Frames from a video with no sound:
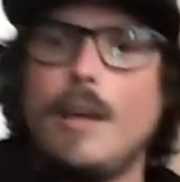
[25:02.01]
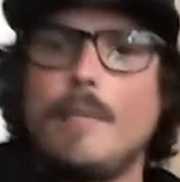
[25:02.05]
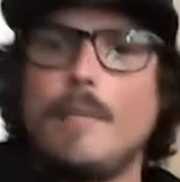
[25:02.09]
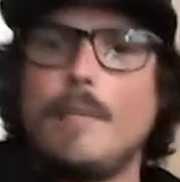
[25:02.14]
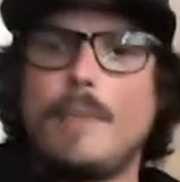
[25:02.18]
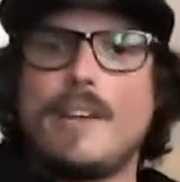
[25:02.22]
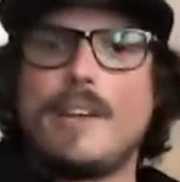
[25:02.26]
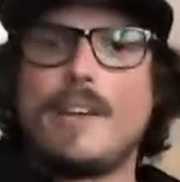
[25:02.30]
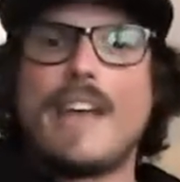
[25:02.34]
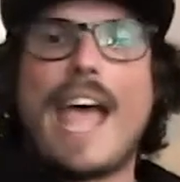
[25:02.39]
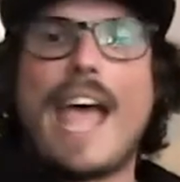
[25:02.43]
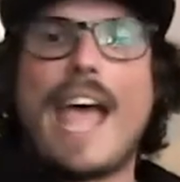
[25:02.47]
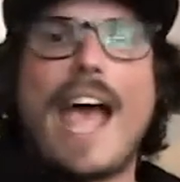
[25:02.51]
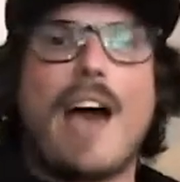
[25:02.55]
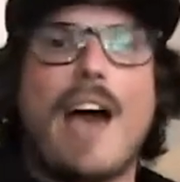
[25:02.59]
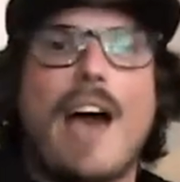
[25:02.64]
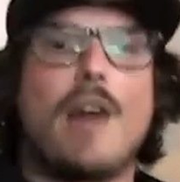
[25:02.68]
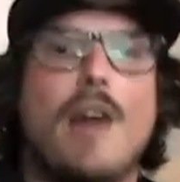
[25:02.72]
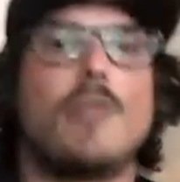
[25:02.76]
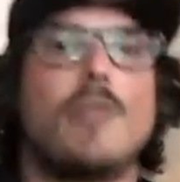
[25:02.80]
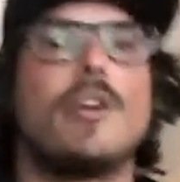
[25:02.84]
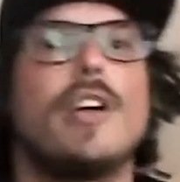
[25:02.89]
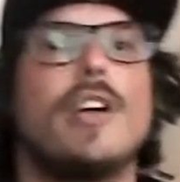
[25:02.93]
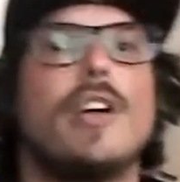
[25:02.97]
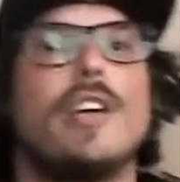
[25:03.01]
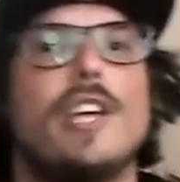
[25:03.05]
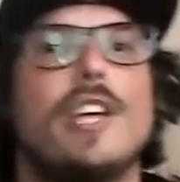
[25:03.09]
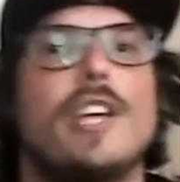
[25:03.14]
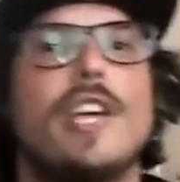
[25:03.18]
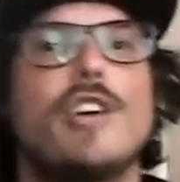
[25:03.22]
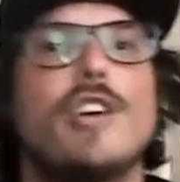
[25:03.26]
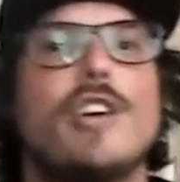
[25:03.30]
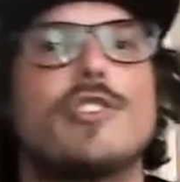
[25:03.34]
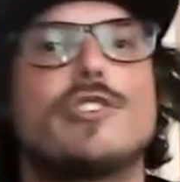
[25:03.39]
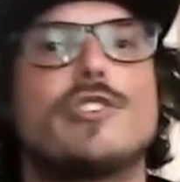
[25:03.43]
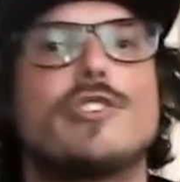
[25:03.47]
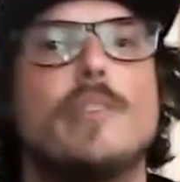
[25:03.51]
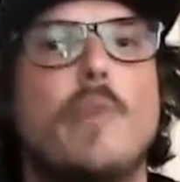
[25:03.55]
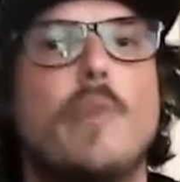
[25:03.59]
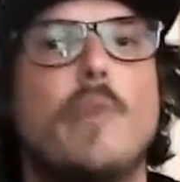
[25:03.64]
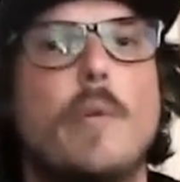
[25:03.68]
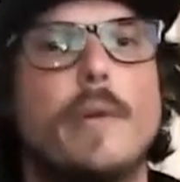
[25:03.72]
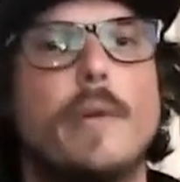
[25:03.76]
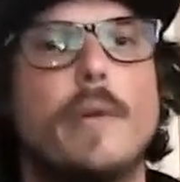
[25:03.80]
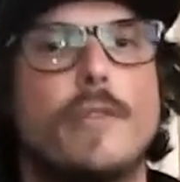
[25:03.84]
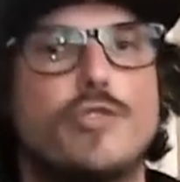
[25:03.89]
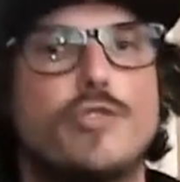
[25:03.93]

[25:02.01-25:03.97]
But now, here's the moment of